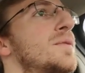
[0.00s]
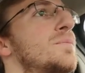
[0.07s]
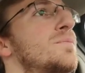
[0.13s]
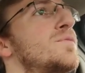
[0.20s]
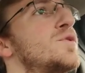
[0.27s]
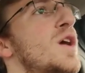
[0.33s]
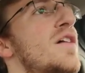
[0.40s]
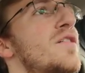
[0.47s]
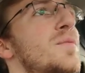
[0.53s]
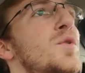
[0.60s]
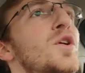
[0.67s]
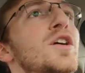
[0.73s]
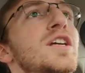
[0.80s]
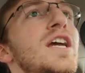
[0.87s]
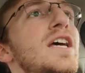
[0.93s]
I'm driving
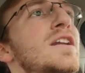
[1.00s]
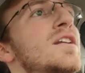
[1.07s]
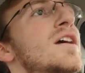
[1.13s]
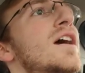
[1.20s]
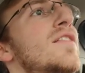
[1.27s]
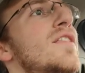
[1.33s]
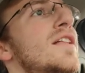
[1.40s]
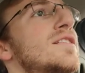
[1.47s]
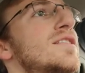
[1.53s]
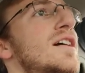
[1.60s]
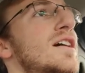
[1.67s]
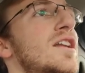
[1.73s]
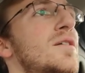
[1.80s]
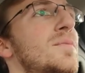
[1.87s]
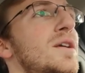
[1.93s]
more again, and that's
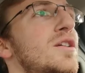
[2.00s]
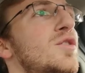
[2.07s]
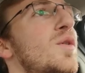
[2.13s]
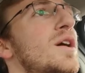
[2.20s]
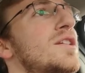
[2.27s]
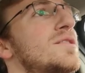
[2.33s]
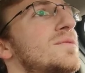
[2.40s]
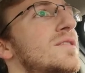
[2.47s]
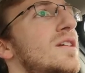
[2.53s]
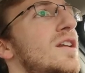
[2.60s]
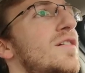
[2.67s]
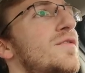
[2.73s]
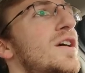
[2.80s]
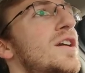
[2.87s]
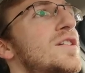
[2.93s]
not going to be quite
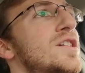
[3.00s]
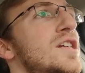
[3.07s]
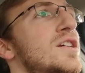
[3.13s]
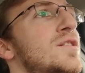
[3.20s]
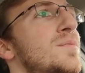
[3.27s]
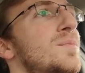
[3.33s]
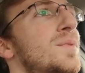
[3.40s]
enough energy,